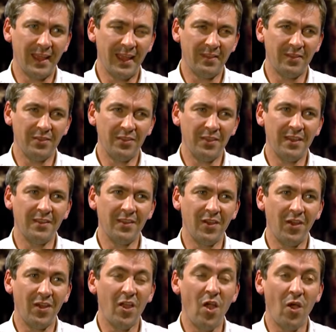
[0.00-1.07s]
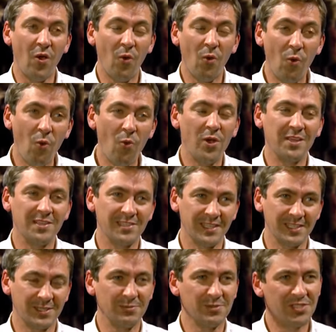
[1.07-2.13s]
and the thing that I always say
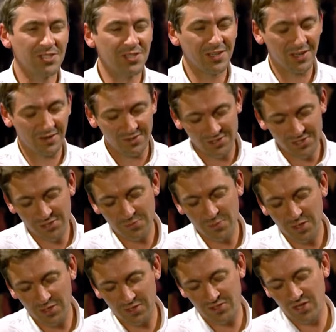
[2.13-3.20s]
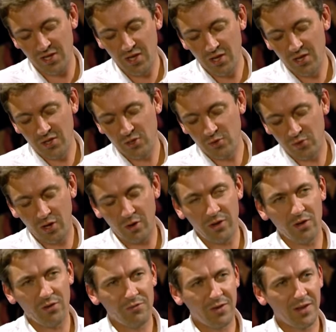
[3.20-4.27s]
to them is, you know, just because you're
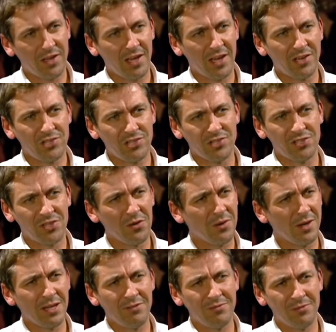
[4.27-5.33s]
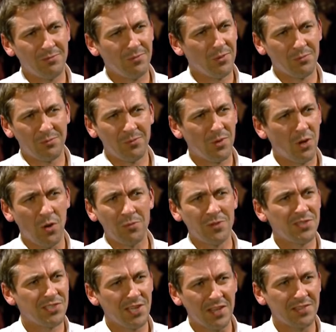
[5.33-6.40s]
going on vacation, don't leave your common
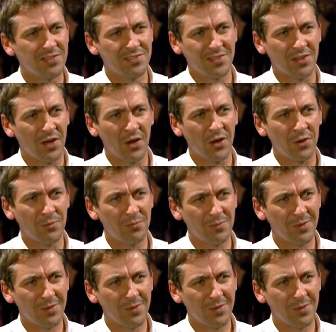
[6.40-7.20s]
sense at home.